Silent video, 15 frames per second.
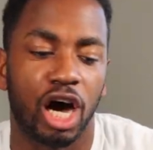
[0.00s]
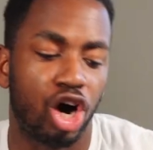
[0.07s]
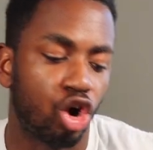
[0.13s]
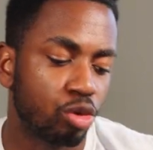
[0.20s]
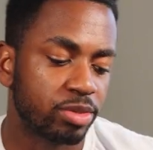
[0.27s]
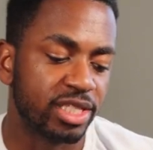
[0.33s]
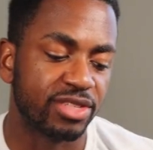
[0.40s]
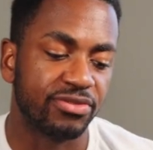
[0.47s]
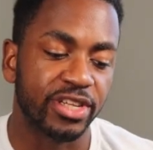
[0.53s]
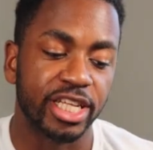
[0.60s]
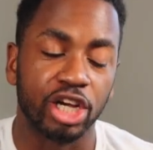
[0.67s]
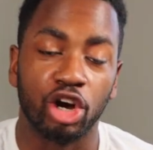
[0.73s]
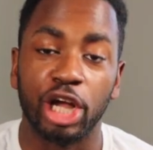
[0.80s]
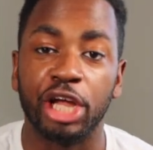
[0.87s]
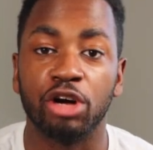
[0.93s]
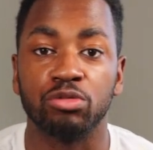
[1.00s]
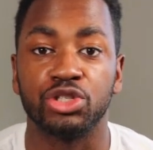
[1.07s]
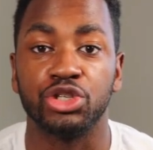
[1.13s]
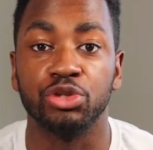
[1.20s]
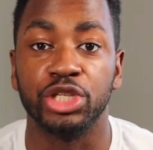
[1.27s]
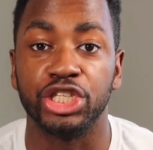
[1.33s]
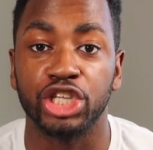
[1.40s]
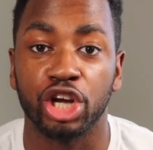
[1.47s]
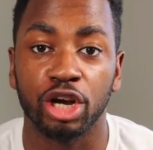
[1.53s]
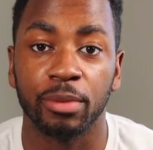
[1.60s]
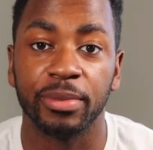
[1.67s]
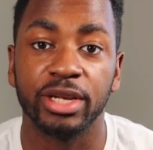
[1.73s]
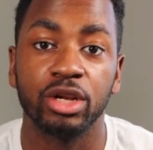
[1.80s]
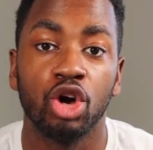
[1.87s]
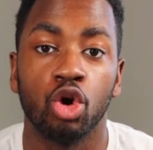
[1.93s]
I hope this video helps you
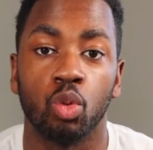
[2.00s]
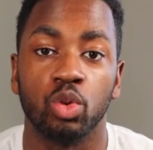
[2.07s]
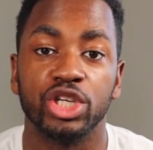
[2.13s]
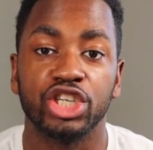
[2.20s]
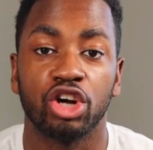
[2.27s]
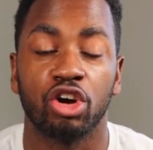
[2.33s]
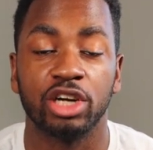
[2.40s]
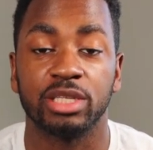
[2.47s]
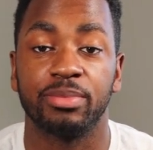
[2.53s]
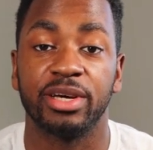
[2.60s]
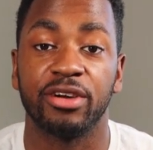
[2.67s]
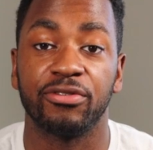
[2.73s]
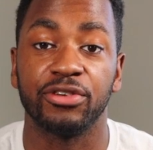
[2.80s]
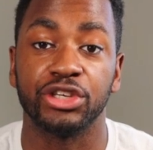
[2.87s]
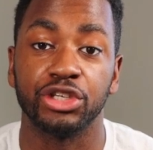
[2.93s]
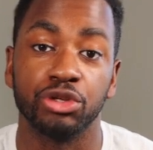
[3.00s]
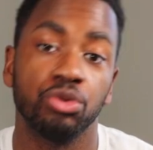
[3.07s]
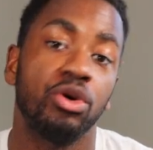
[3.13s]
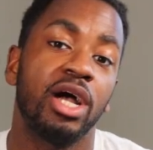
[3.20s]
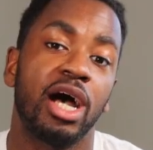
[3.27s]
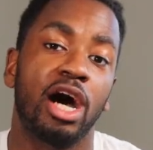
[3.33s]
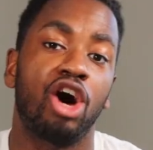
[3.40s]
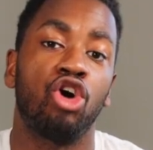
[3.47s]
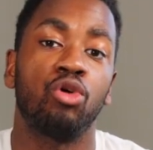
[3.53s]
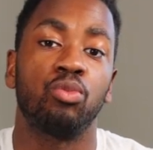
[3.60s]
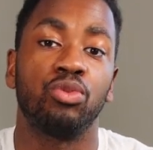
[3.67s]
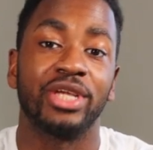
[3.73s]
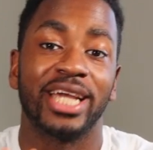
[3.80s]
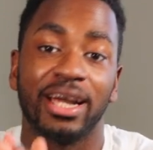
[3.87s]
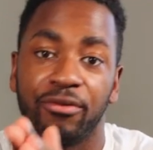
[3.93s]
determine which card is better for you. I hope
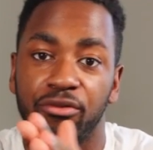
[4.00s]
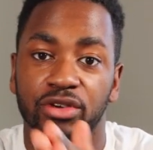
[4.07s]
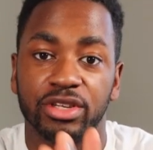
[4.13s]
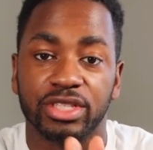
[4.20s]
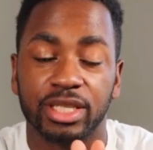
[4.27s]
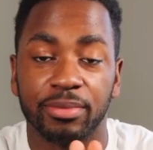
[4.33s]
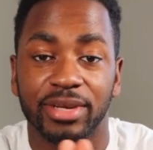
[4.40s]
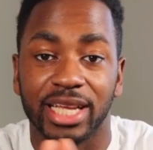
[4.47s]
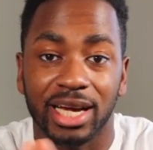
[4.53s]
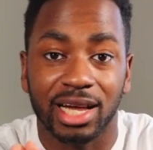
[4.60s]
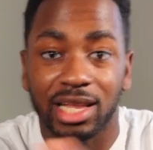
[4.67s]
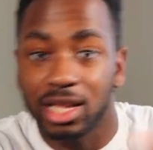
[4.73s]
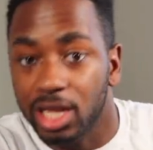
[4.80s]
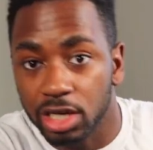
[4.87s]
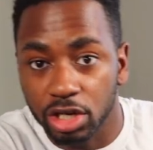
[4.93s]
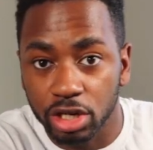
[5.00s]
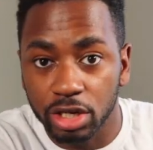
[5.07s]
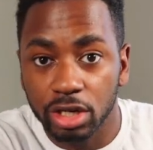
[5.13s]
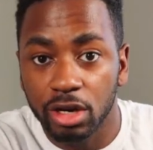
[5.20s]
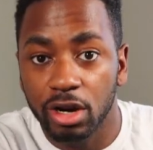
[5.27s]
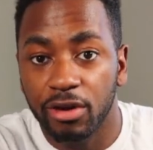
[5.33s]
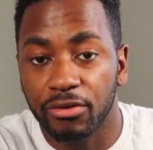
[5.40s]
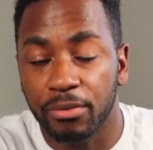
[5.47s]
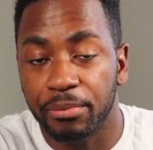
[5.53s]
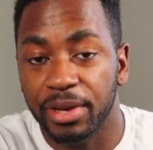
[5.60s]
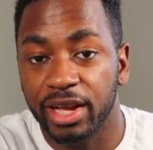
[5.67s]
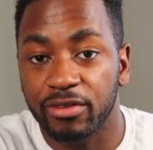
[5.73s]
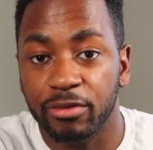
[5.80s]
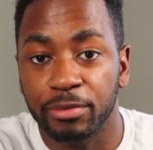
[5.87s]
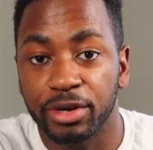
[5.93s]
we got rid of some of the clutter from
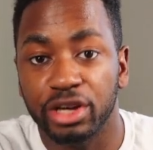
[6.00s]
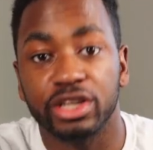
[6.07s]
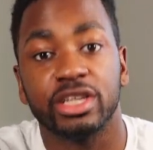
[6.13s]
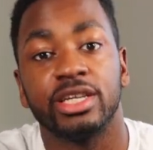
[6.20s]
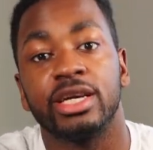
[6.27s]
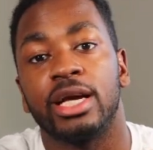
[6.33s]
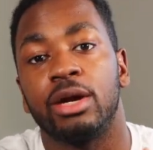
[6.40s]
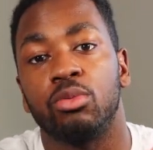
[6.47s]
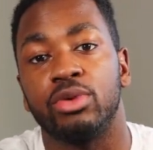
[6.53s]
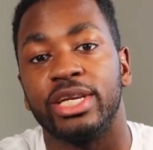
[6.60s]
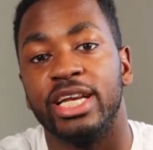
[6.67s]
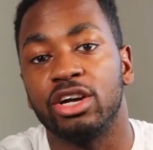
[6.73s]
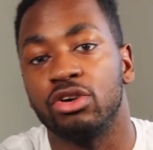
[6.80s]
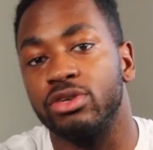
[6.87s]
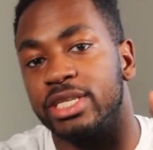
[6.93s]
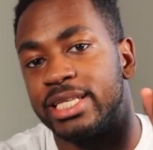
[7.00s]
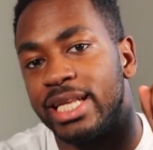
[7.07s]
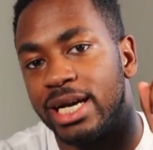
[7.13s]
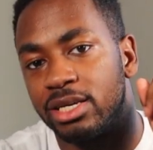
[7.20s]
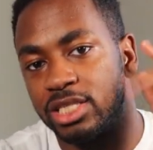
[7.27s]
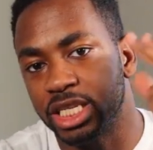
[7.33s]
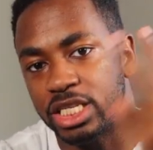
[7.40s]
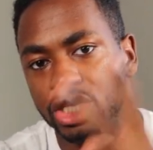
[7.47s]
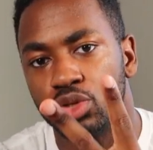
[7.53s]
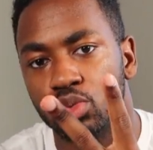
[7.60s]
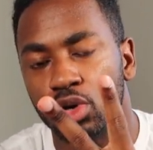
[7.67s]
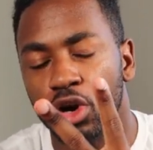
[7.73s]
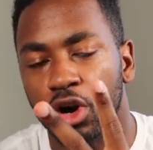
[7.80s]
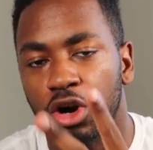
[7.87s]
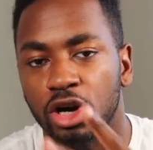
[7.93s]
Bank of America, and we narrowed it down to two
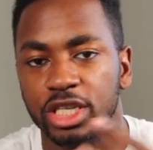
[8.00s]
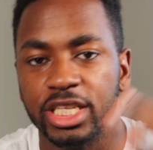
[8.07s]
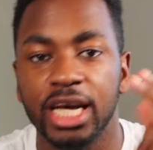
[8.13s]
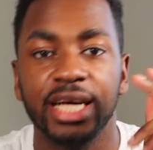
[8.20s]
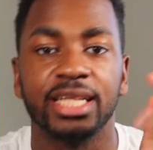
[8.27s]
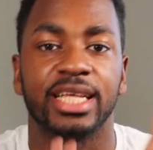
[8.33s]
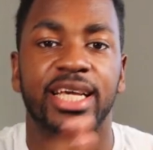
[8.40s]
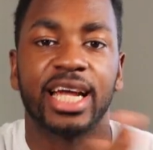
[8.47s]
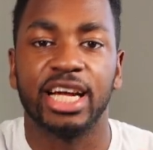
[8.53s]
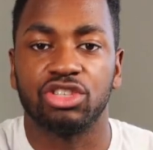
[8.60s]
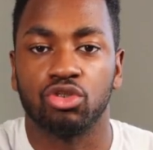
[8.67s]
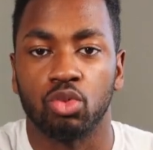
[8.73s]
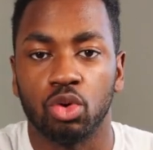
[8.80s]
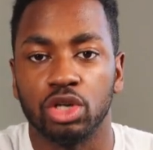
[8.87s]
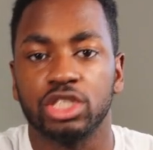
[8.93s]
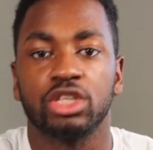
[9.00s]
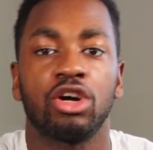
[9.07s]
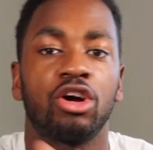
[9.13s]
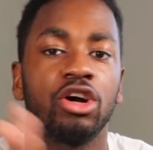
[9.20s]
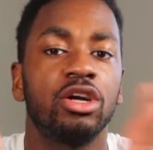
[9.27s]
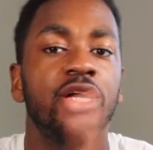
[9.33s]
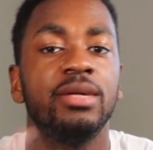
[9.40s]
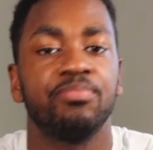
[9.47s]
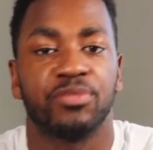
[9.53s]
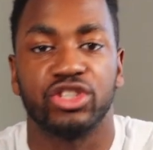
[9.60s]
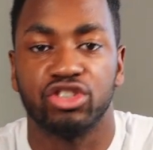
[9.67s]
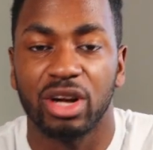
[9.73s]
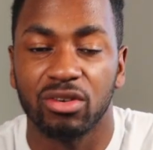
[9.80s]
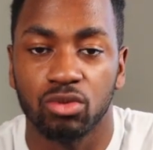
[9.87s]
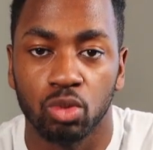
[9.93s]
cards, the Cash Rewards card, the
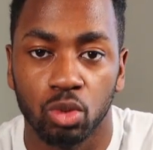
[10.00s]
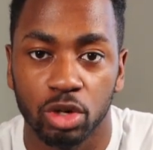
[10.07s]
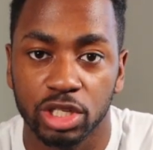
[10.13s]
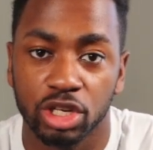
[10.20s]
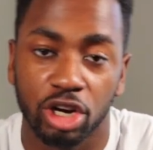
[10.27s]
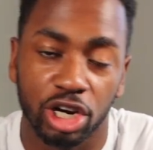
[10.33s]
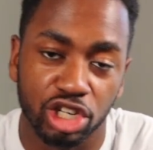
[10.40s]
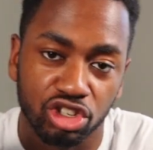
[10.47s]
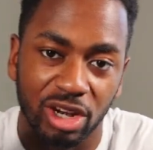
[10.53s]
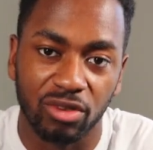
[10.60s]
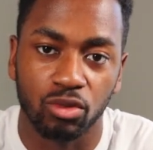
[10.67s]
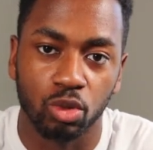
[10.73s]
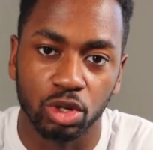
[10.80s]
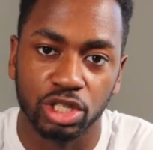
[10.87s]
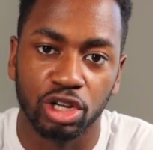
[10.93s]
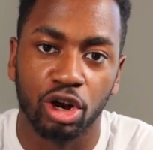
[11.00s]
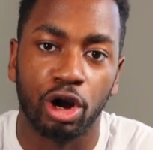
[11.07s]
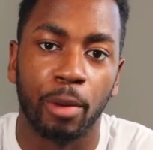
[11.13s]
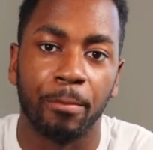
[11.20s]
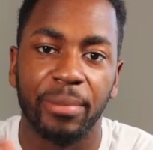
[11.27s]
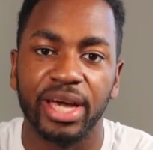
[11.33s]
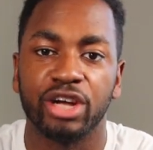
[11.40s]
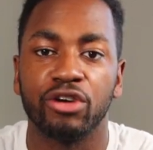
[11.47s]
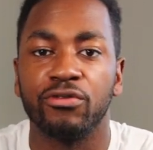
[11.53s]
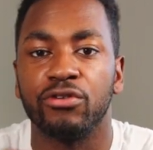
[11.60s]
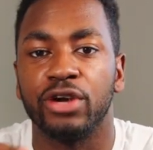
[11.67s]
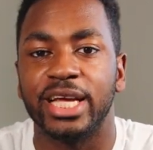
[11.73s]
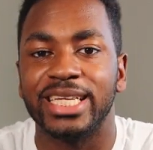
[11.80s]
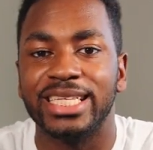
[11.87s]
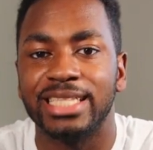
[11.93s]
Travel Rewards card. Travel Rewards card, better
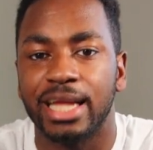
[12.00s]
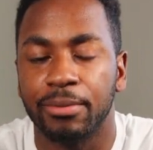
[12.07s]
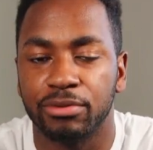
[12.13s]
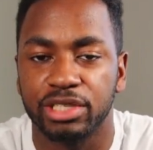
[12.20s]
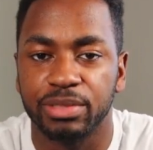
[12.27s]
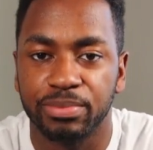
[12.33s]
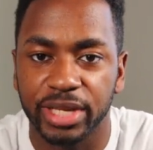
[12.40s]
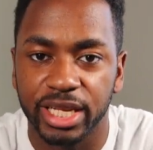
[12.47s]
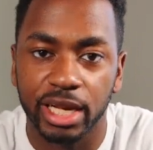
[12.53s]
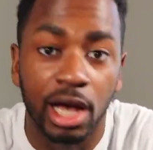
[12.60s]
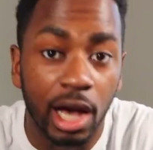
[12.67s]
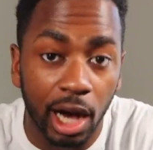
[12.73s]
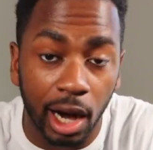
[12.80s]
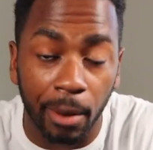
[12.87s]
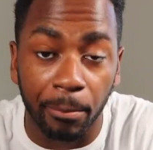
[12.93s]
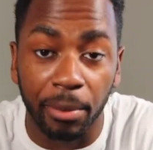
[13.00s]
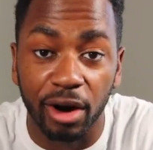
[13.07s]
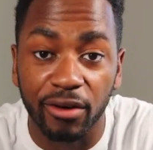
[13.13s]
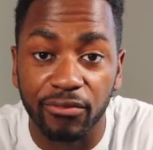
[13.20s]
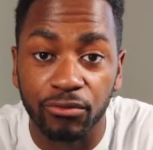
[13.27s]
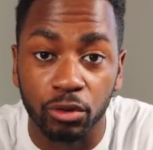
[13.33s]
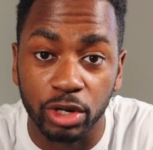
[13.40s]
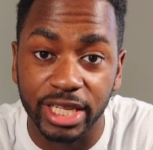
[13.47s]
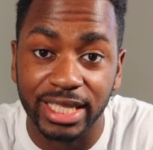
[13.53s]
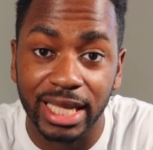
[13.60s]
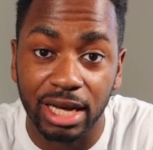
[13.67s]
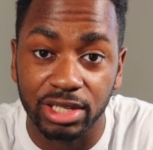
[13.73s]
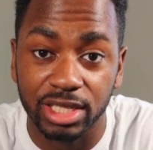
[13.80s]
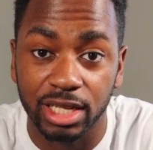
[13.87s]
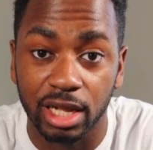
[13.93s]
for any type of spend above
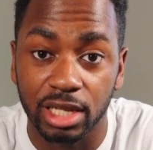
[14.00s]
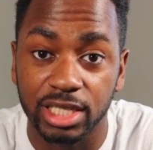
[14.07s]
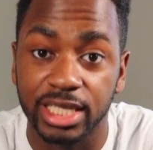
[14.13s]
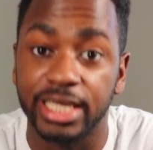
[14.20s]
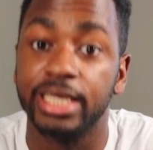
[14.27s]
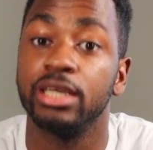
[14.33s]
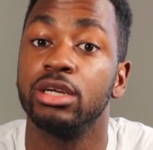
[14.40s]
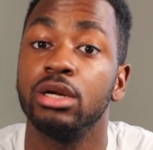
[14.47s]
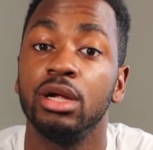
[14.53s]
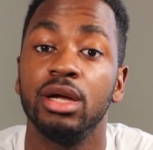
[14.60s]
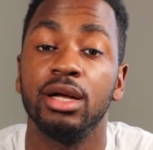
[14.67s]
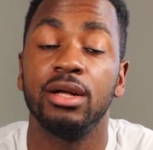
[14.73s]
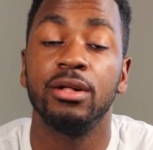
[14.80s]
$40,000 a year.